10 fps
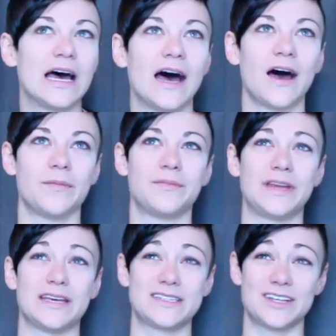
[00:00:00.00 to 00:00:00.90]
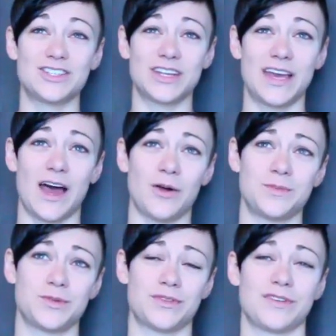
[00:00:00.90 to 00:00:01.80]
But he essentially
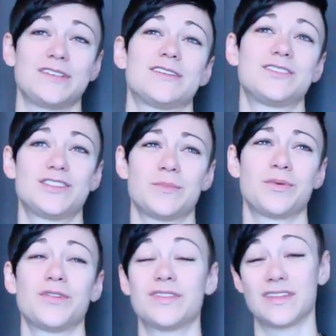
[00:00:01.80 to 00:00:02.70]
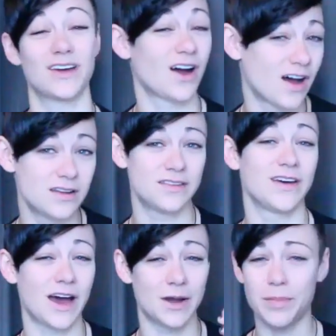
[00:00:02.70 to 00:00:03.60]
helped with research that proved that the
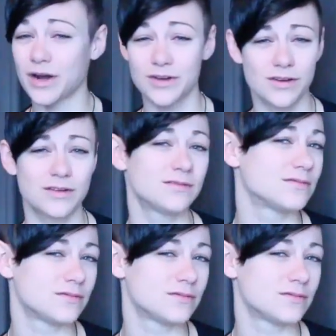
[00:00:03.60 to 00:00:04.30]
God particle